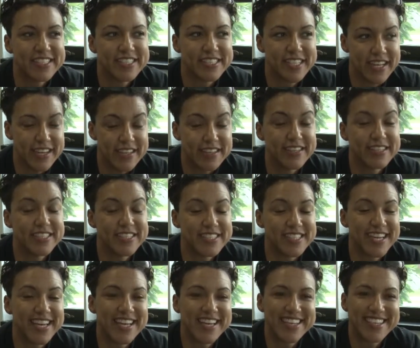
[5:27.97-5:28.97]

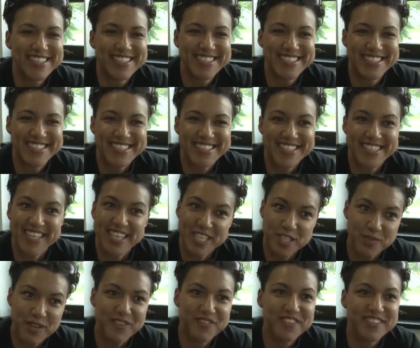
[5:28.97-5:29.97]
challenge, and today
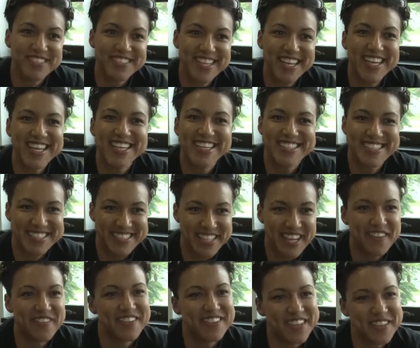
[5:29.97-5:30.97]
is my first day, and it's
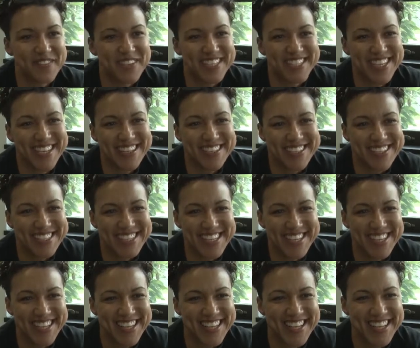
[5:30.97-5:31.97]
definitely been challenging.